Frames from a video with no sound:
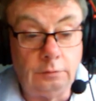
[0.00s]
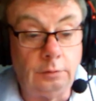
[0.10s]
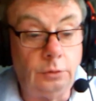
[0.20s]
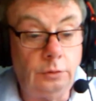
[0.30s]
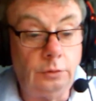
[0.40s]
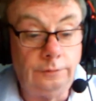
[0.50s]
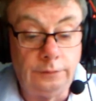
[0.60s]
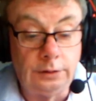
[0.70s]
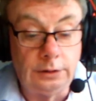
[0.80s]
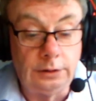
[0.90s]

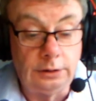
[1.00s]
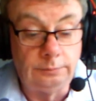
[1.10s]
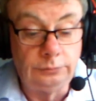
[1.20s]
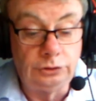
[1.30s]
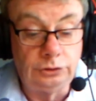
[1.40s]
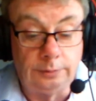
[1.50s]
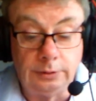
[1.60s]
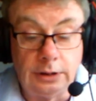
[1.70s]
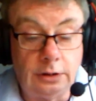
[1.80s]
Remove shopping